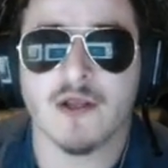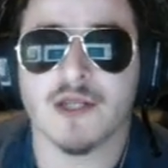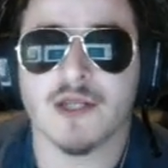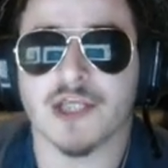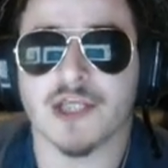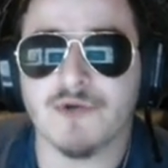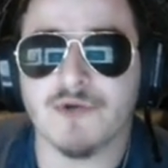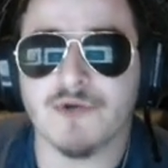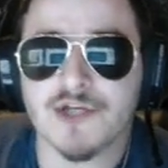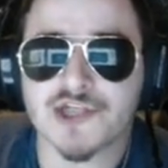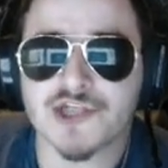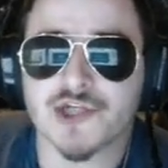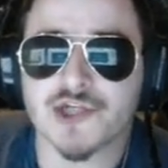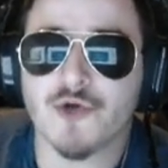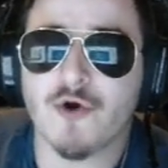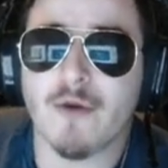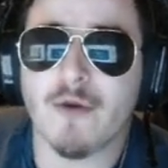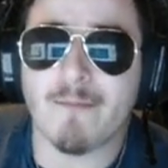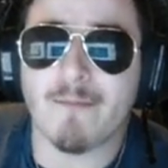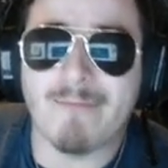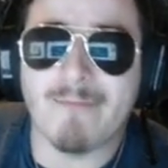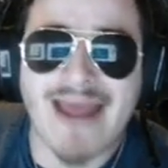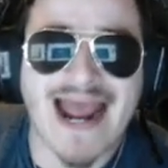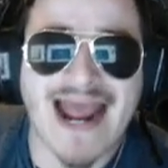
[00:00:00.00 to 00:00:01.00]
Unit 2,
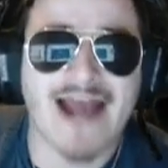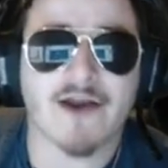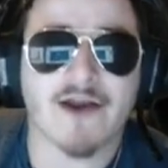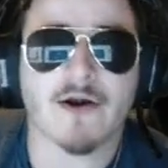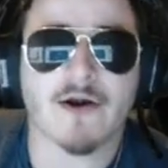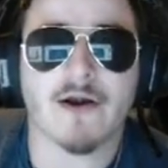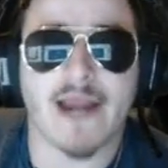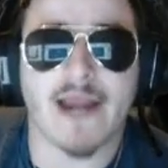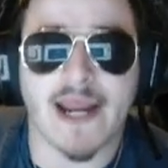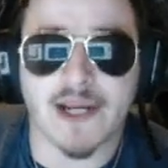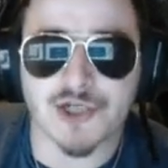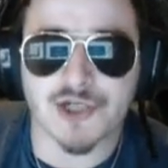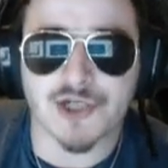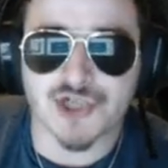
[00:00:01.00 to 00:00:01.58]
matter and